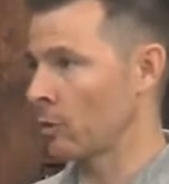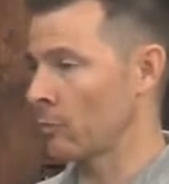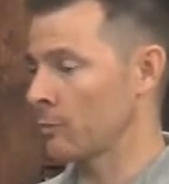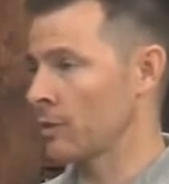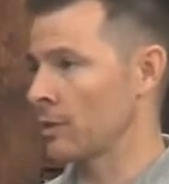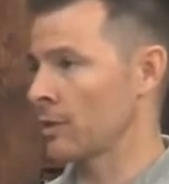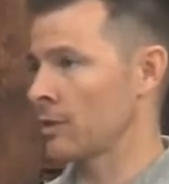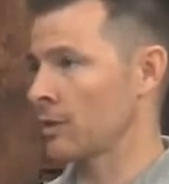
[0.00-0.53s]

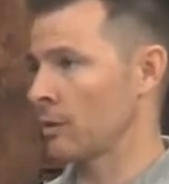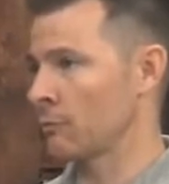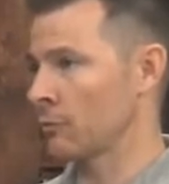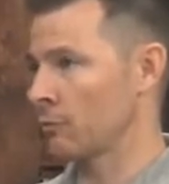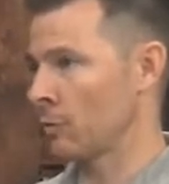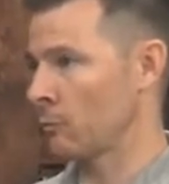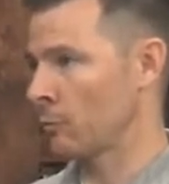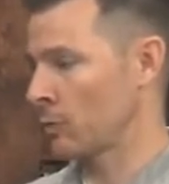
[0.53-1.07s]
Grip Six
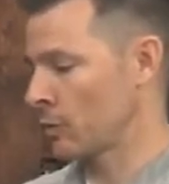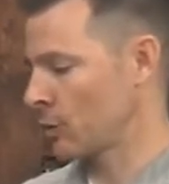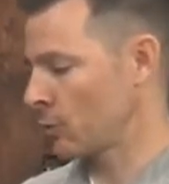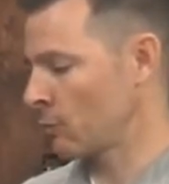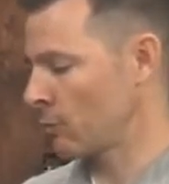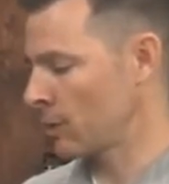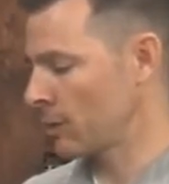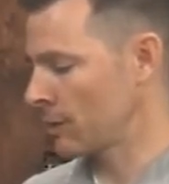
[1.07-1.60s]
comes from. When you
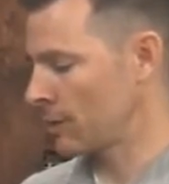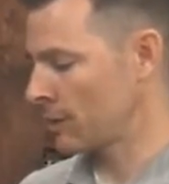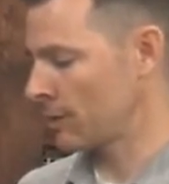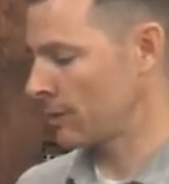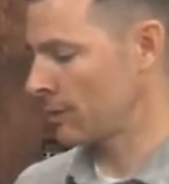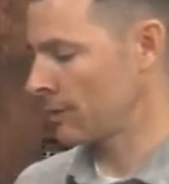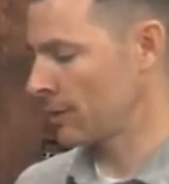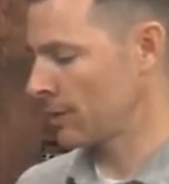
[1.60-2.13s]

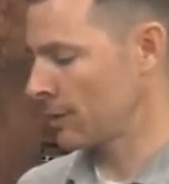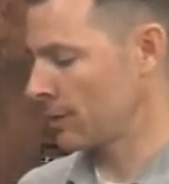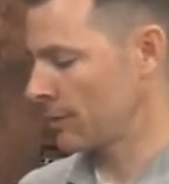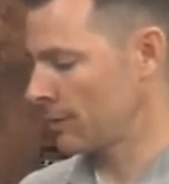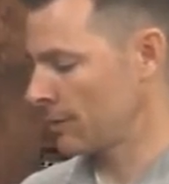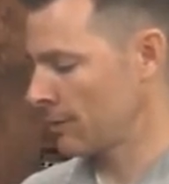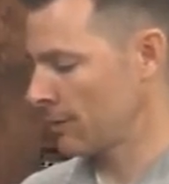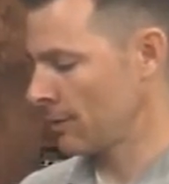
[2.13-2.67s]
squeeze this,
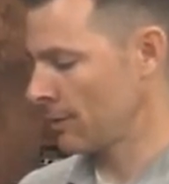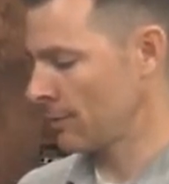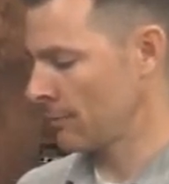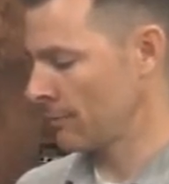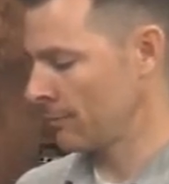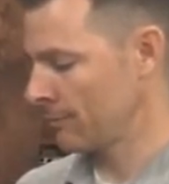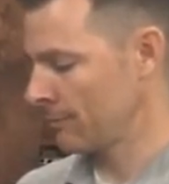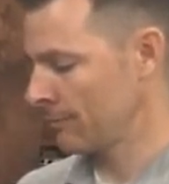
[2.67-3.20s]

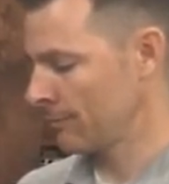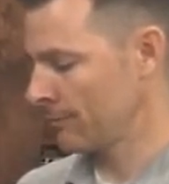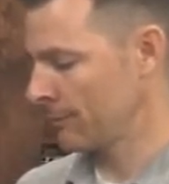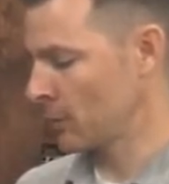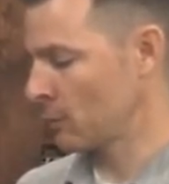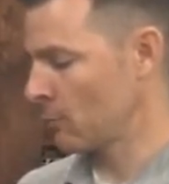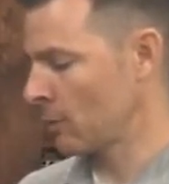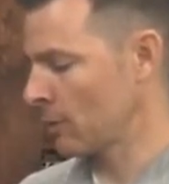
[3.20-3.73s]
um,
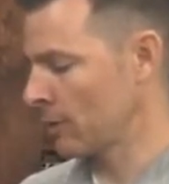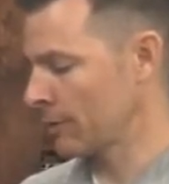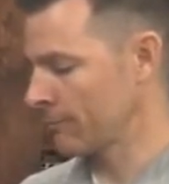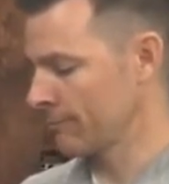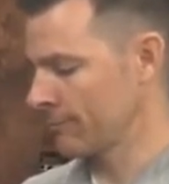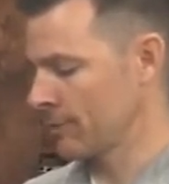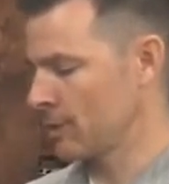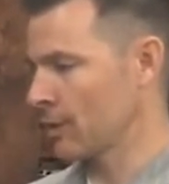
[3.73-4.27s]
this wallet,
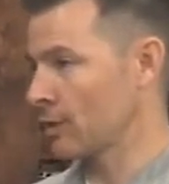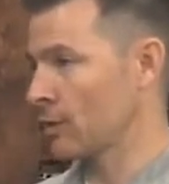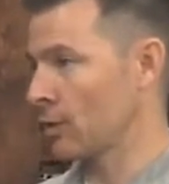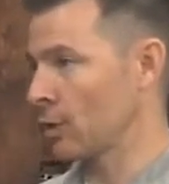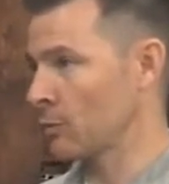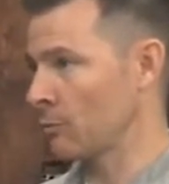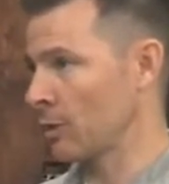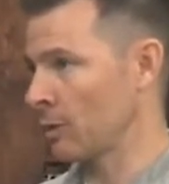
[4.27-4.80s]
six
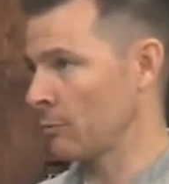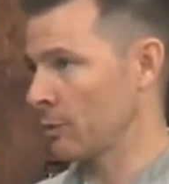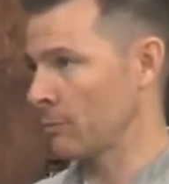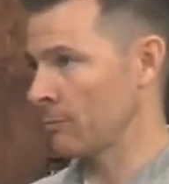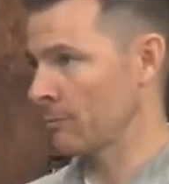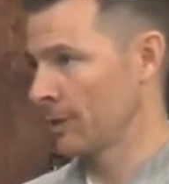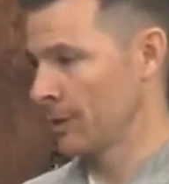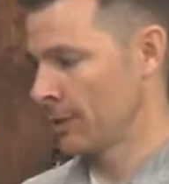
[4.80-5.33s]
cards pop
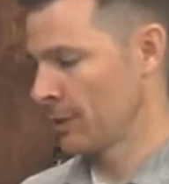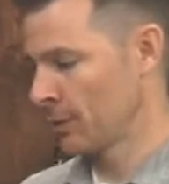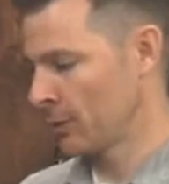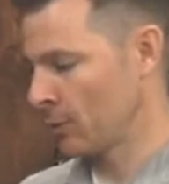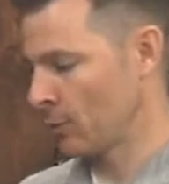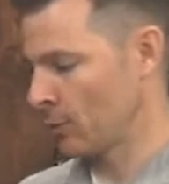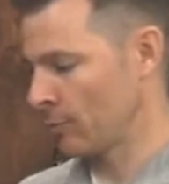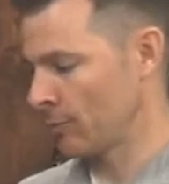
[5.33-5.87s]
up.
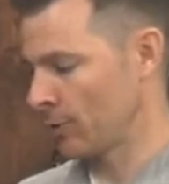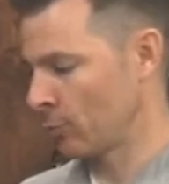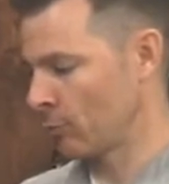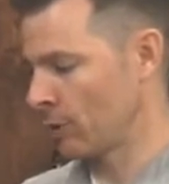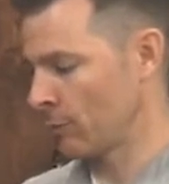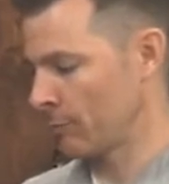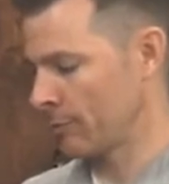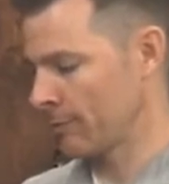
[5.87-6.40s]
So the
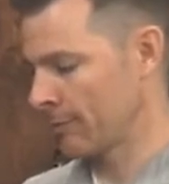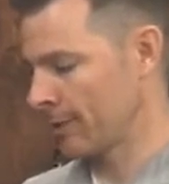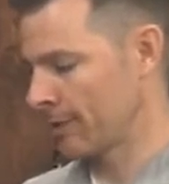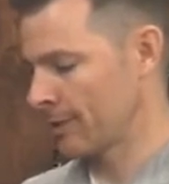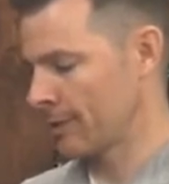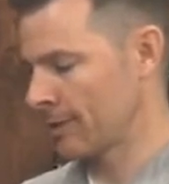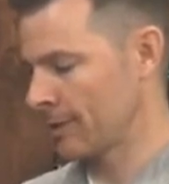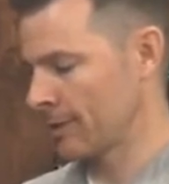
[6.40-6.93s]
grip
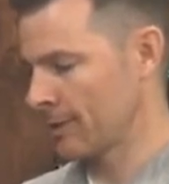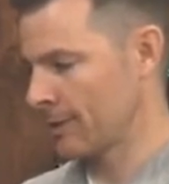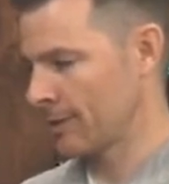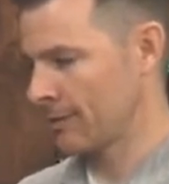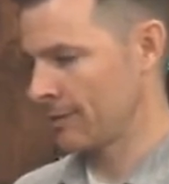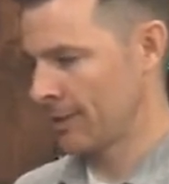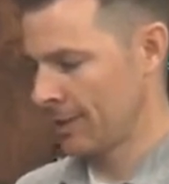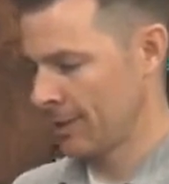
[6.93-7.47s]
and the
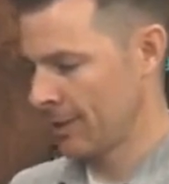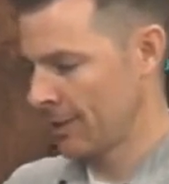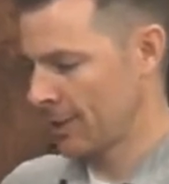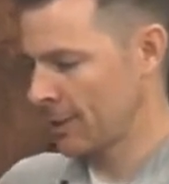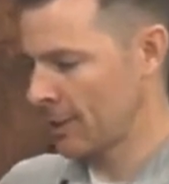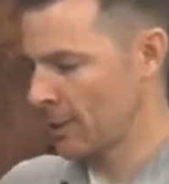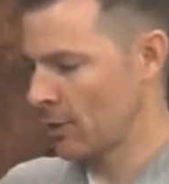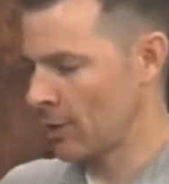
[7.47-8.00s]
six,
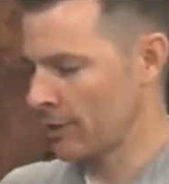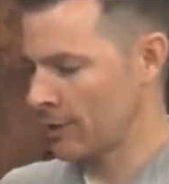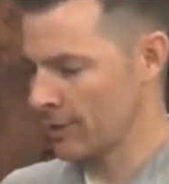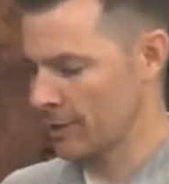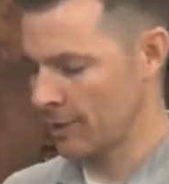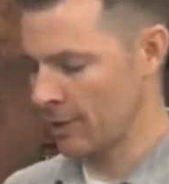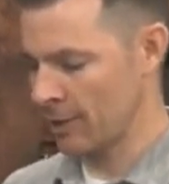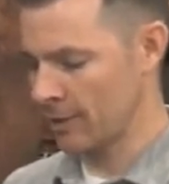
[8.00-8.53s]
and they lock
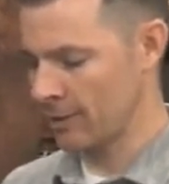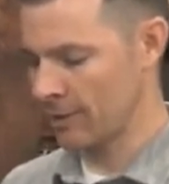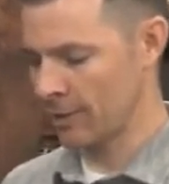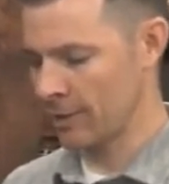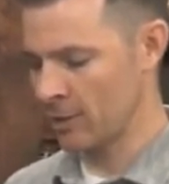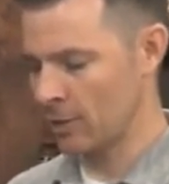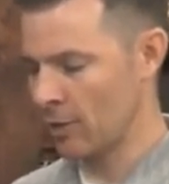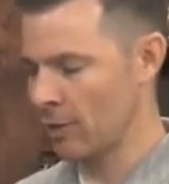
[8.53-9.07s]
in tight,
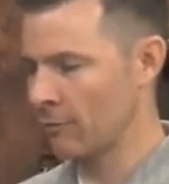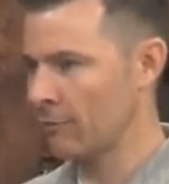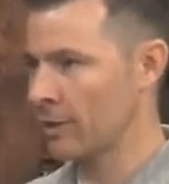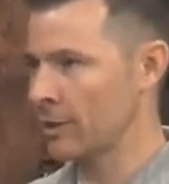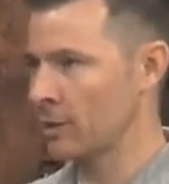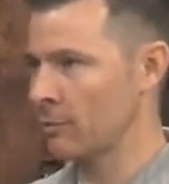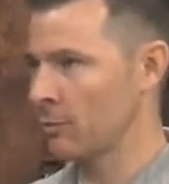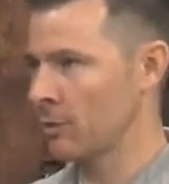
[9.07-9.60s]
and it's
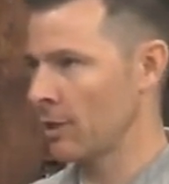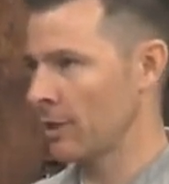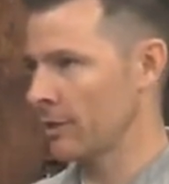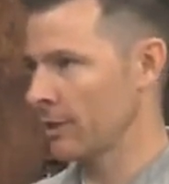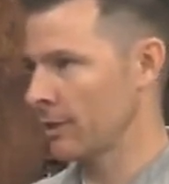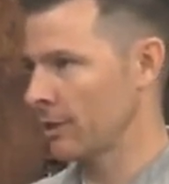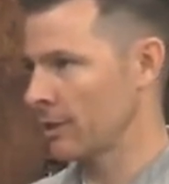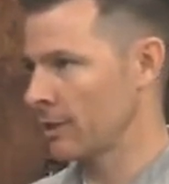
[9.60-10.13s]
RFID
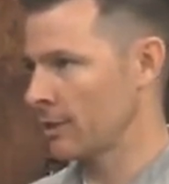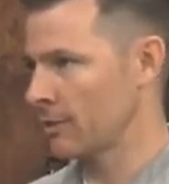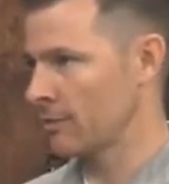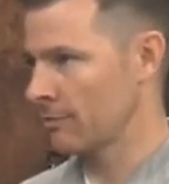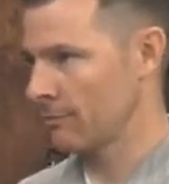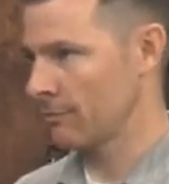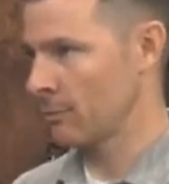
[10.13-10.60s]
blocking, and it's